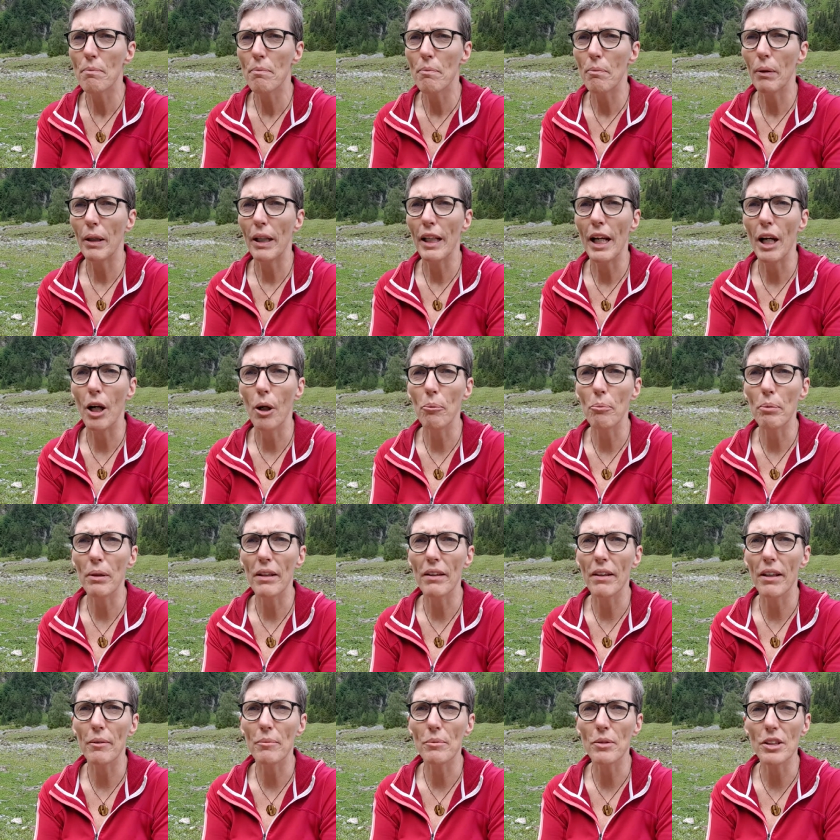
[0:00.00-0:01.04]
by helping
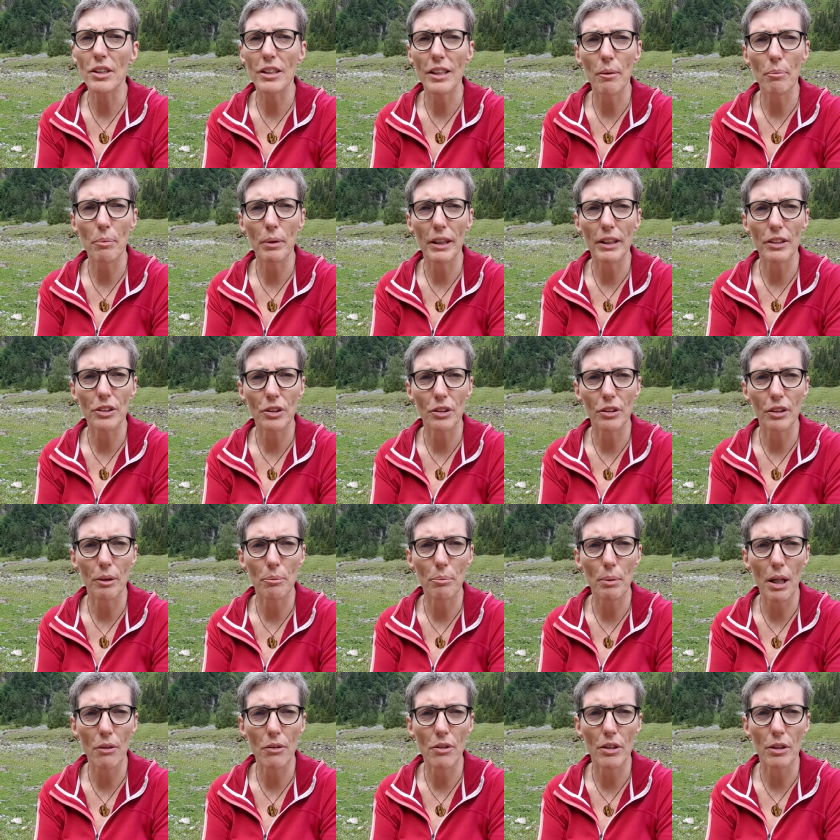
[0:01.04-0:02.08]
them stepping into their
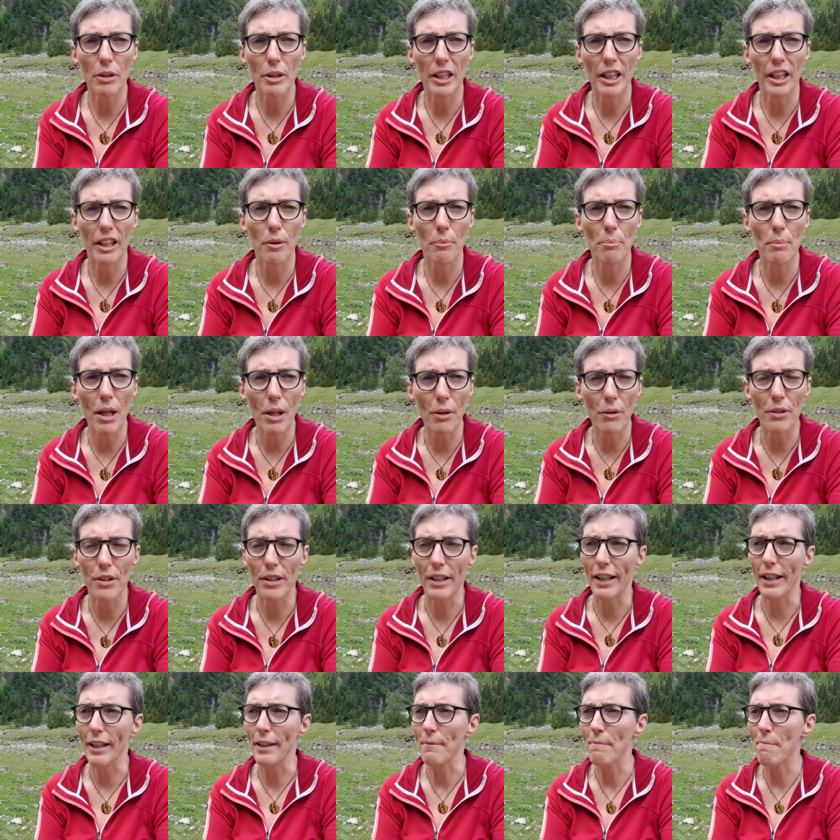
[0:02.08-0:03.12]
power, power
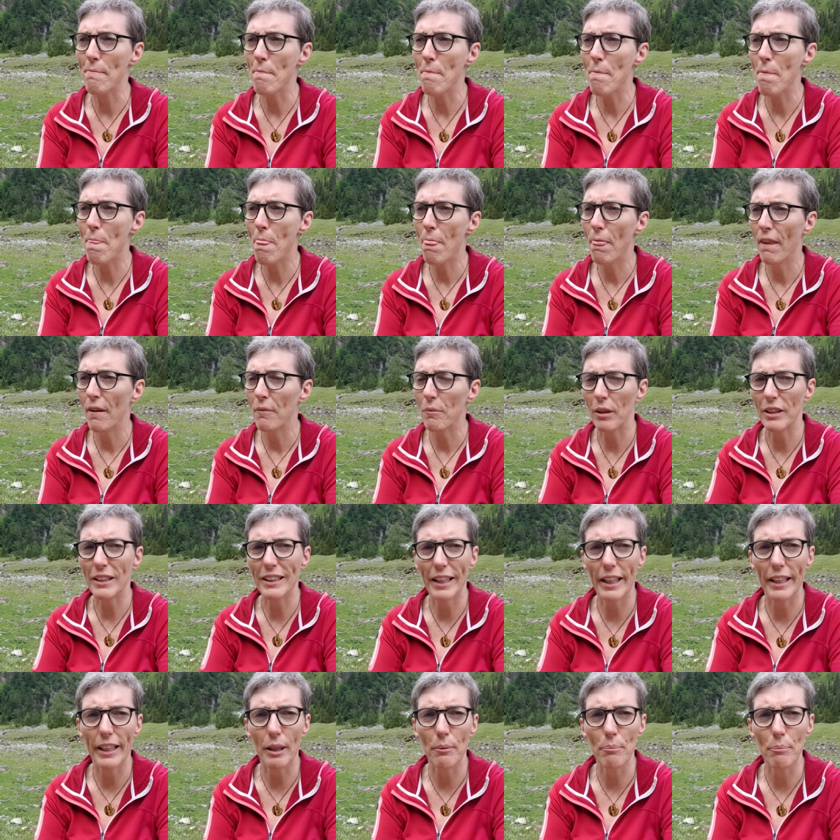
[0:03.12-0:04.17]
again, by
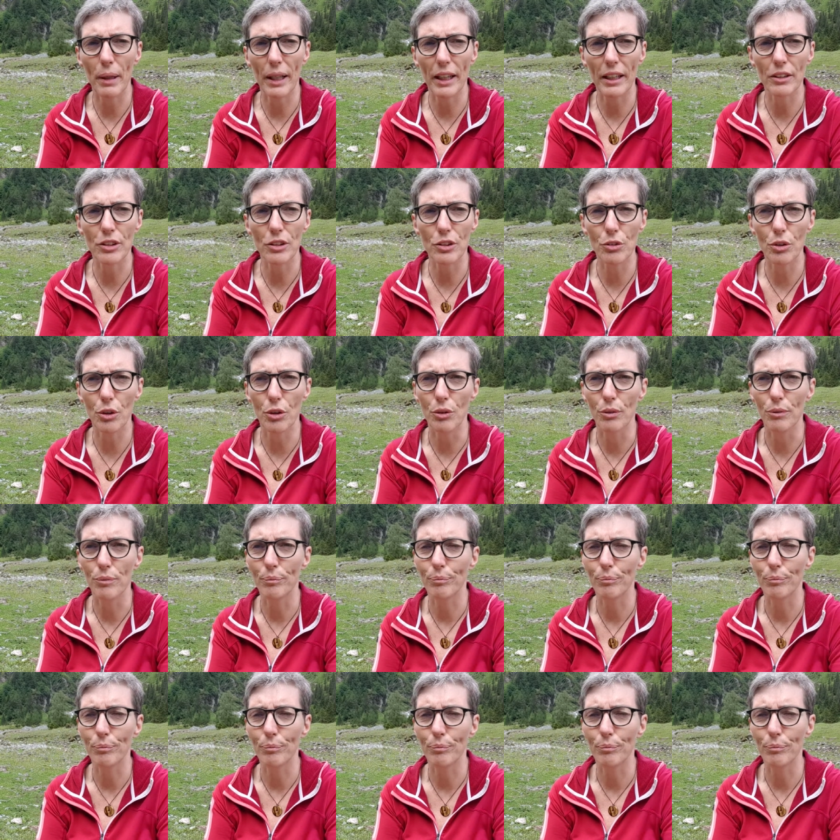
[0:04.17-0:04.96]
taking back control.